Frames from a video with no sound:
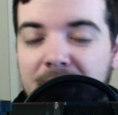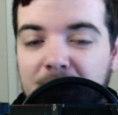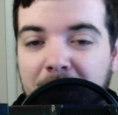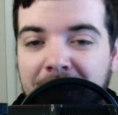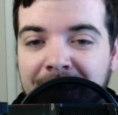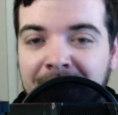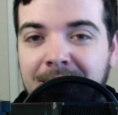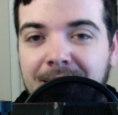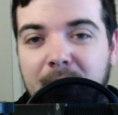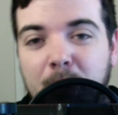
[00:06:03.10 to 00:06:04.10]
this
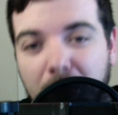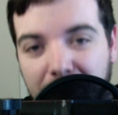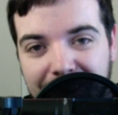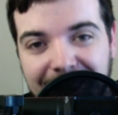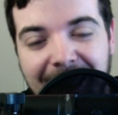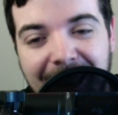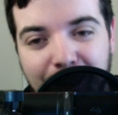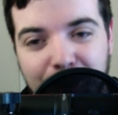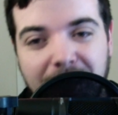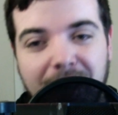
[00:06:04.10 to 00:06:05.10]
planning in place
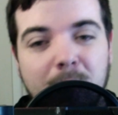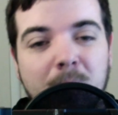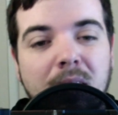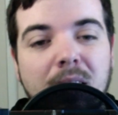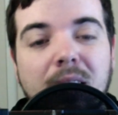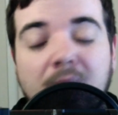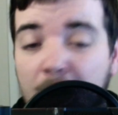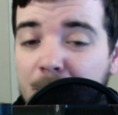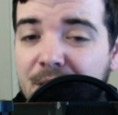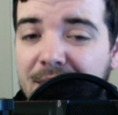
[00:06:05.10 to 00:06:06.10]
ahead of time,
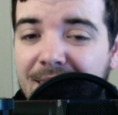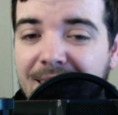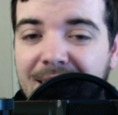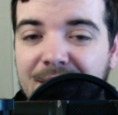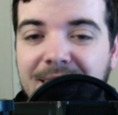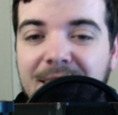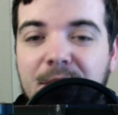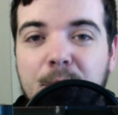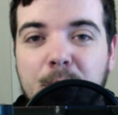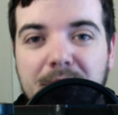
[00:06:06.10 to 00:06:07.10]
accomplishing the things you need
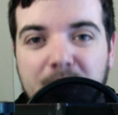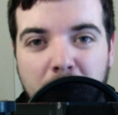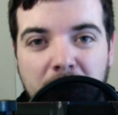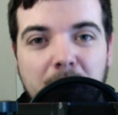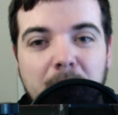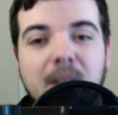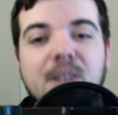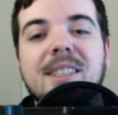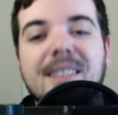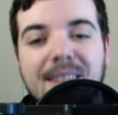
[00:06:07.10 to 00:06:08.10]
to do is going to be
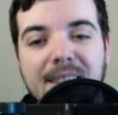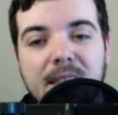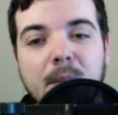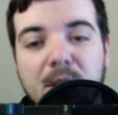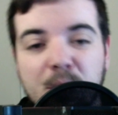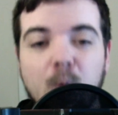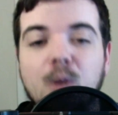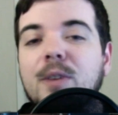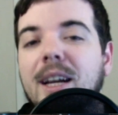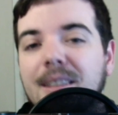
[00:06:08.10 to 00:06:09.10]
much easier and much more
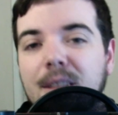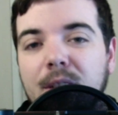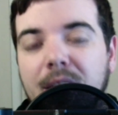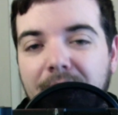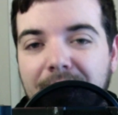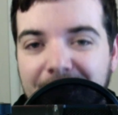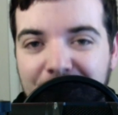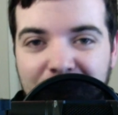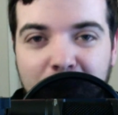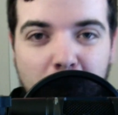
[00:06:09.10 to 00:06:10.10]
effective than
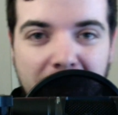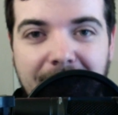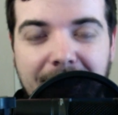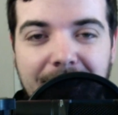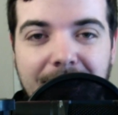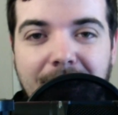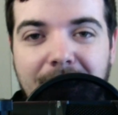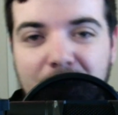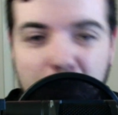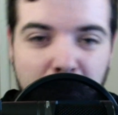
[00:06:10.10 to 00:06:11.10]
just winging it
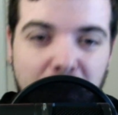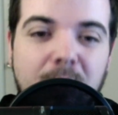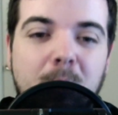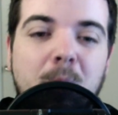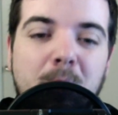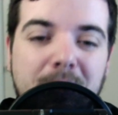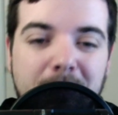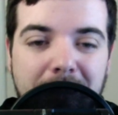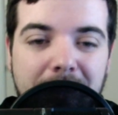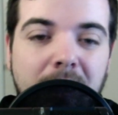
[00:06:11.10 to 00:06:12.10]
spur of the moment,
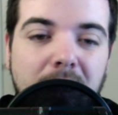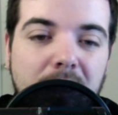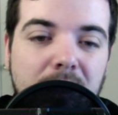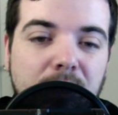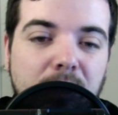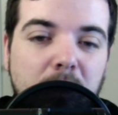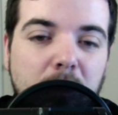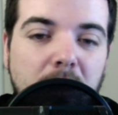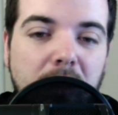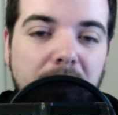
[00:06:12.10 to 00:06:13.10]
right?
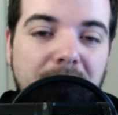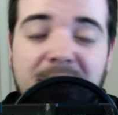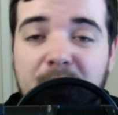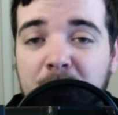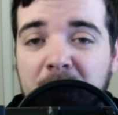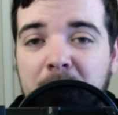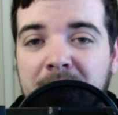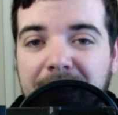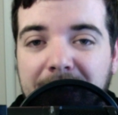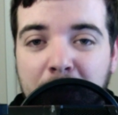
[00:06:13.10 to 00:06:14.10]
So this has really been
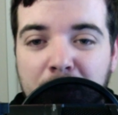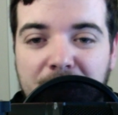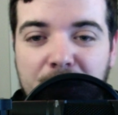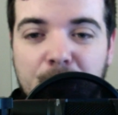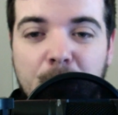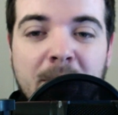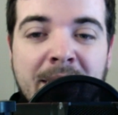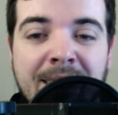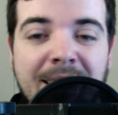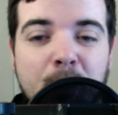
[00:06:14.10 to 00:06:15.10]
a game changer for
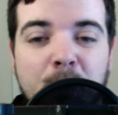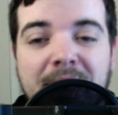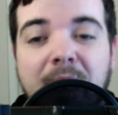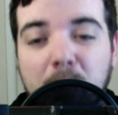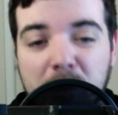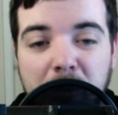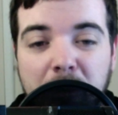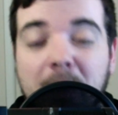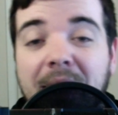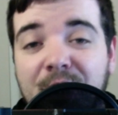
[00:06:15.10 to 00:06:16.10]
me, and it really helps me
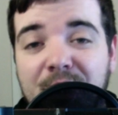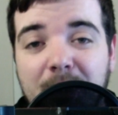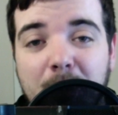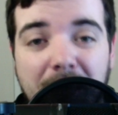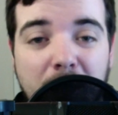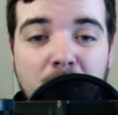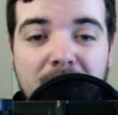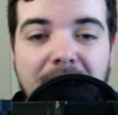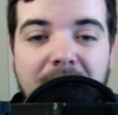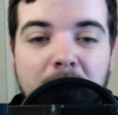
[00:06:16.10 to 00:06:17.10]
with managing my own
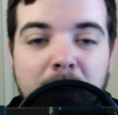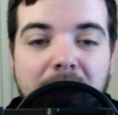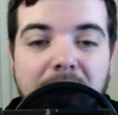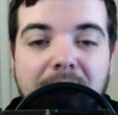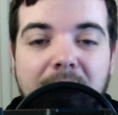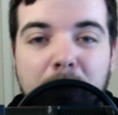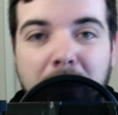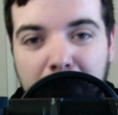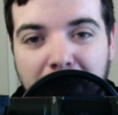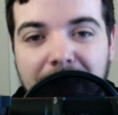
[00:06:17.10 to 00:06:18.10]
time and
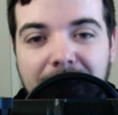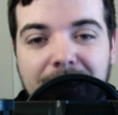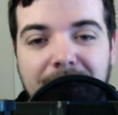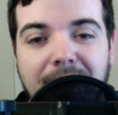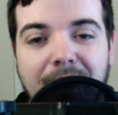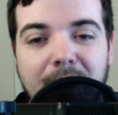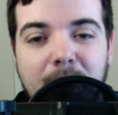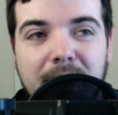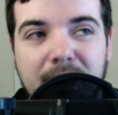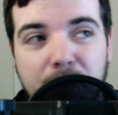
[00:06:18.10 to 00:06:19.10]
my mind
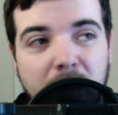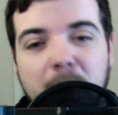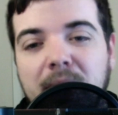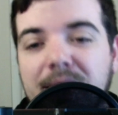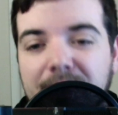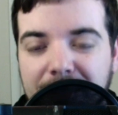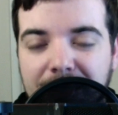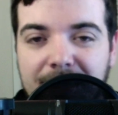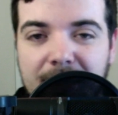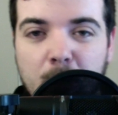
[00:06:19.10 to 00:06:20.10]
and developing
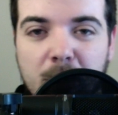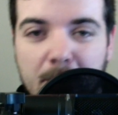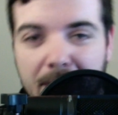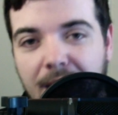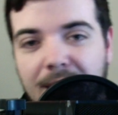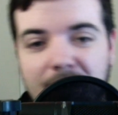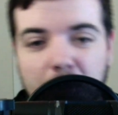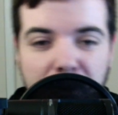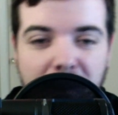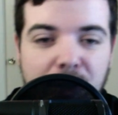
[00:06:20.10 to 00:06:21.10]
consistency with my content
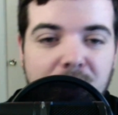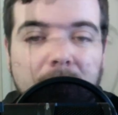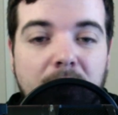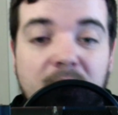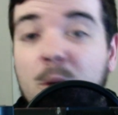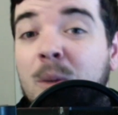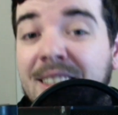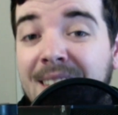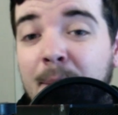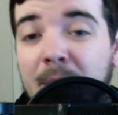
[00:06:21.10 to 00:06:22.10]
production. So when the
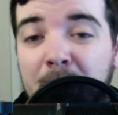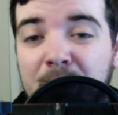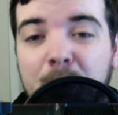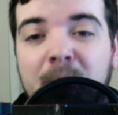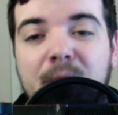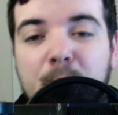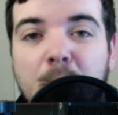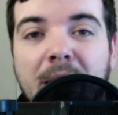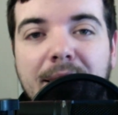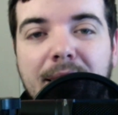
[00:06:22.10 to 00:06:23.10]
time comes for me to
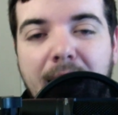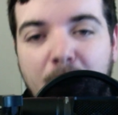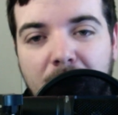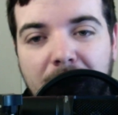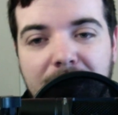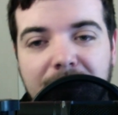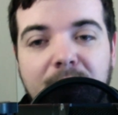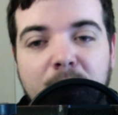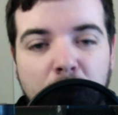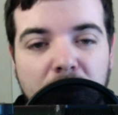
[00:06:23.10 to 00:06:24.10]
write outlines
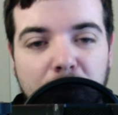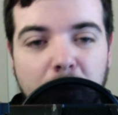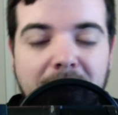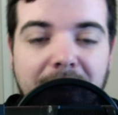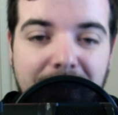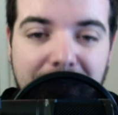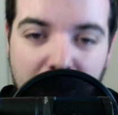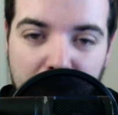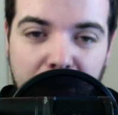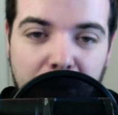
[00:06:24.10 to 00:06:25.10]
and notes for my next
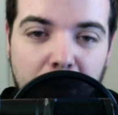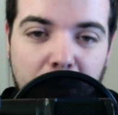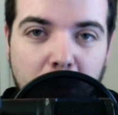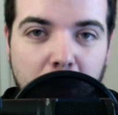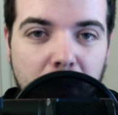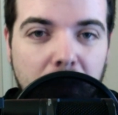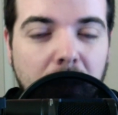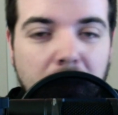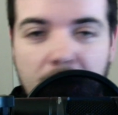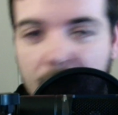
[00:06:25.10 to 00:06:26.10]
episode, or
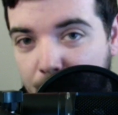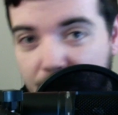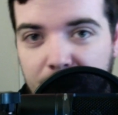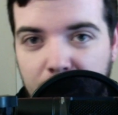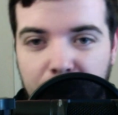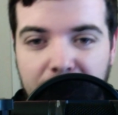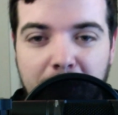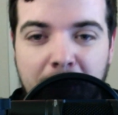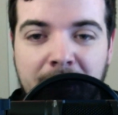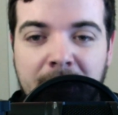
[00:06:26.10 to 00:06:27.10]
a video for
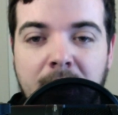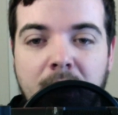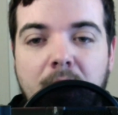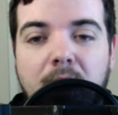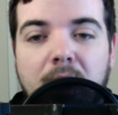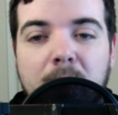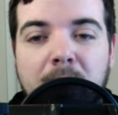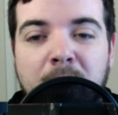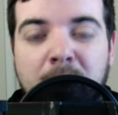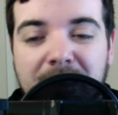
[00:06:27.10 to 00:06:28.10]
that matter,
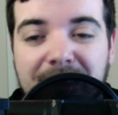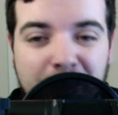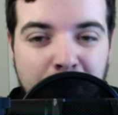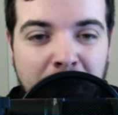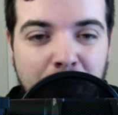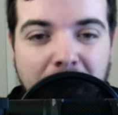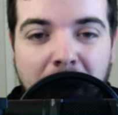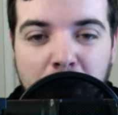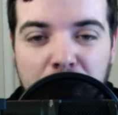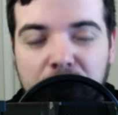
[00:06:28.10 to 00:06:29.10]
I don't have to sit around for
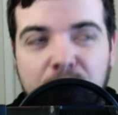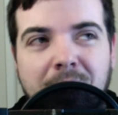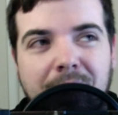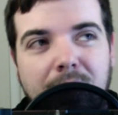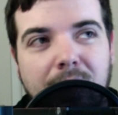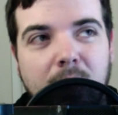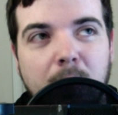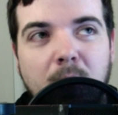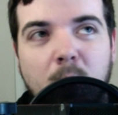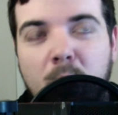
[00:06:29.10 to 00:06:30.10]
hours just trying to think
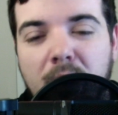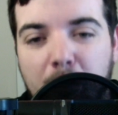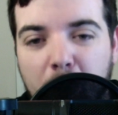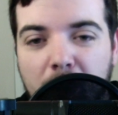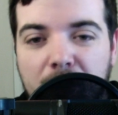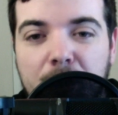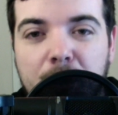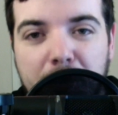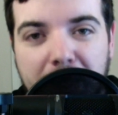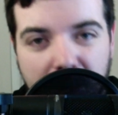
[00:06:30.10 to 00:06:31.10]
about what I'm going to
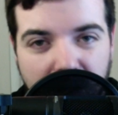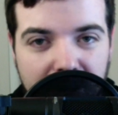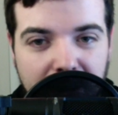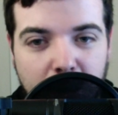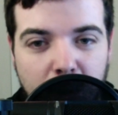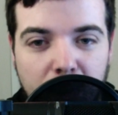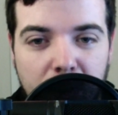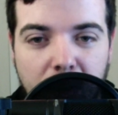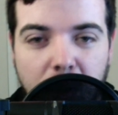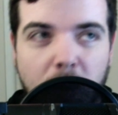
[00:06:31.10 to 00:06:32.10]
create content
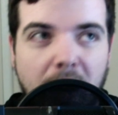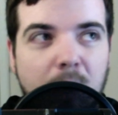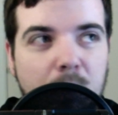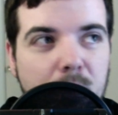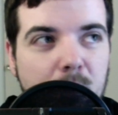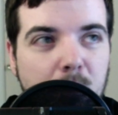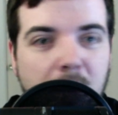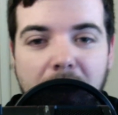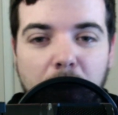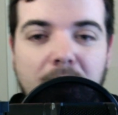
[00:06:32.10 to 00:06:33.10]
over or how
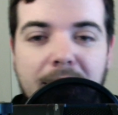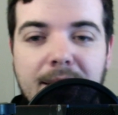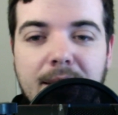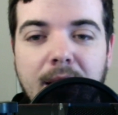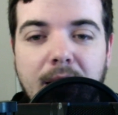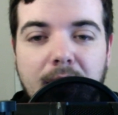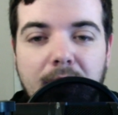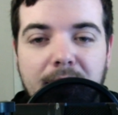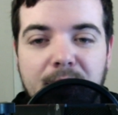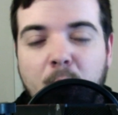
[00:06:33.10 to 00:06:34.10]
to outline it.
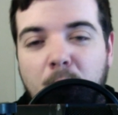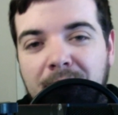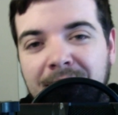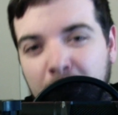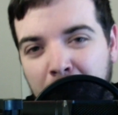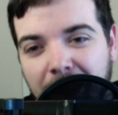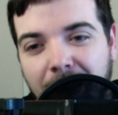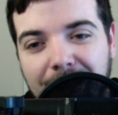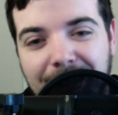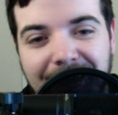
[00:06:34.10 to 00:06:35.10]
It's already in my
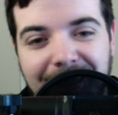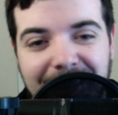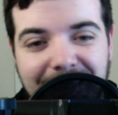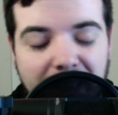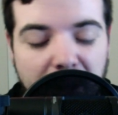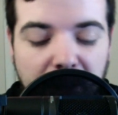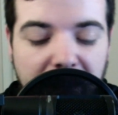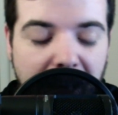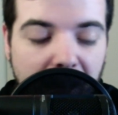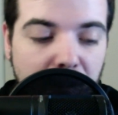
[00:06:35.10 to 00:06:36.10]
content list, and I
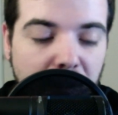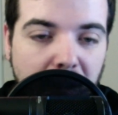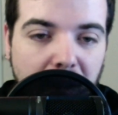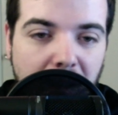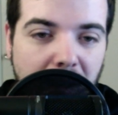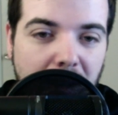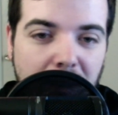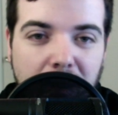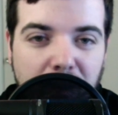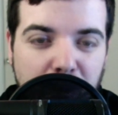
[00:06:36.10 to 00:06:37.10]
already have
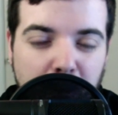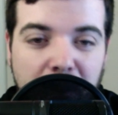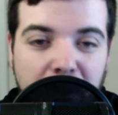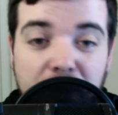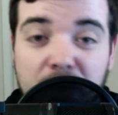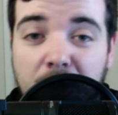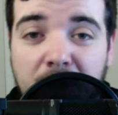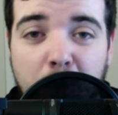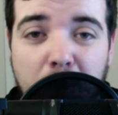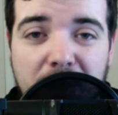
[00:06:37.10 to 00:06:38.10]
a little bit of a
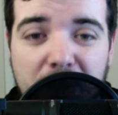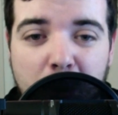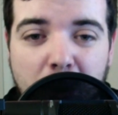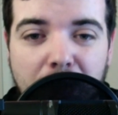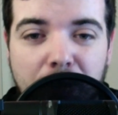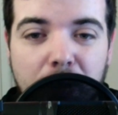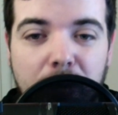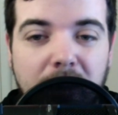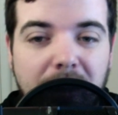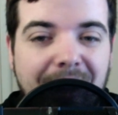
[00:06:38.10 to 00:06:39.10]
starting point to go off
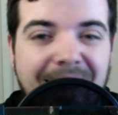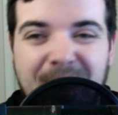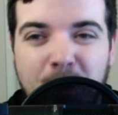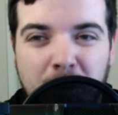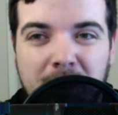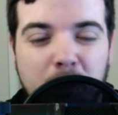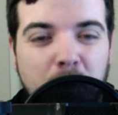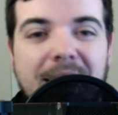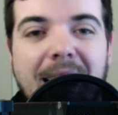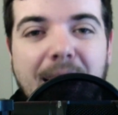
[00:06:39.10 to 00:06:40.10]
of, and I don't even
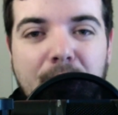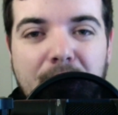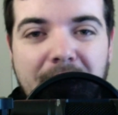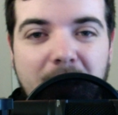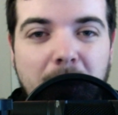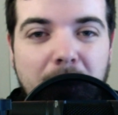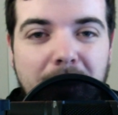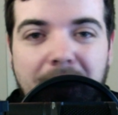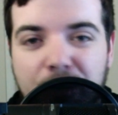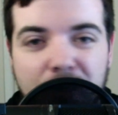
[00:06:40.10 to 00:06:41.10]
really have to think about it.
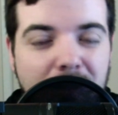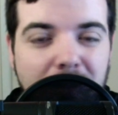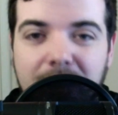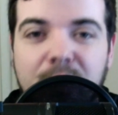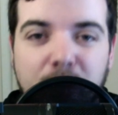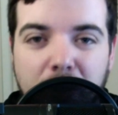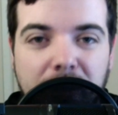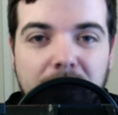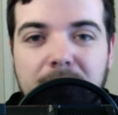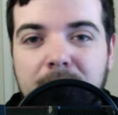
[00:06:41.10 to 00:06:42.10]
I just get started